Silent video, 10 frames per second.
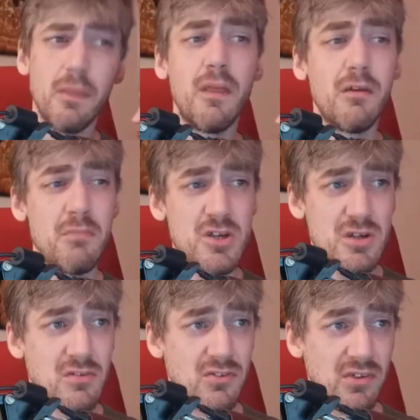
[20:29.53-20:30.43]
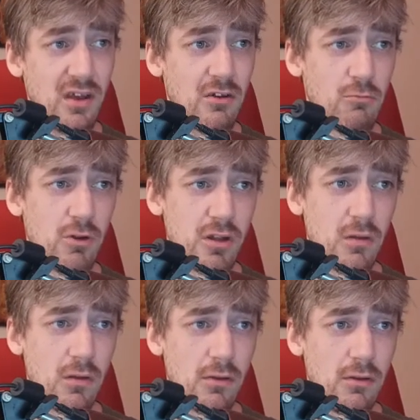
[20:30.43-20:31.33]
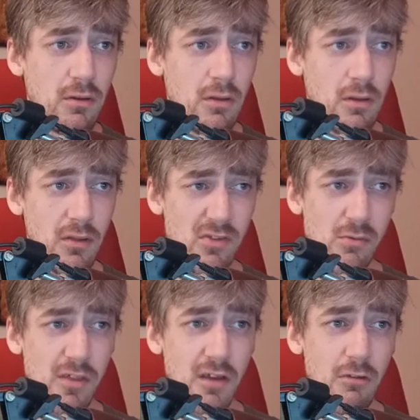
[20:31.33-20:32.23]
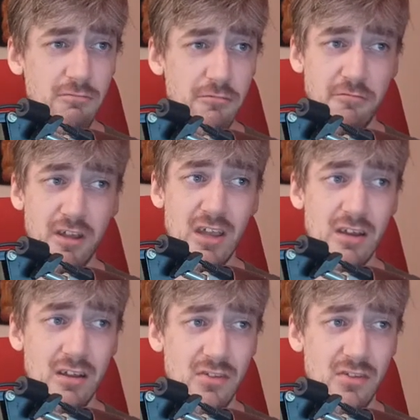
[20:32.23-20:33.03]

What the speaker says: Their mission's sounding real good. Let's see what they got for feet.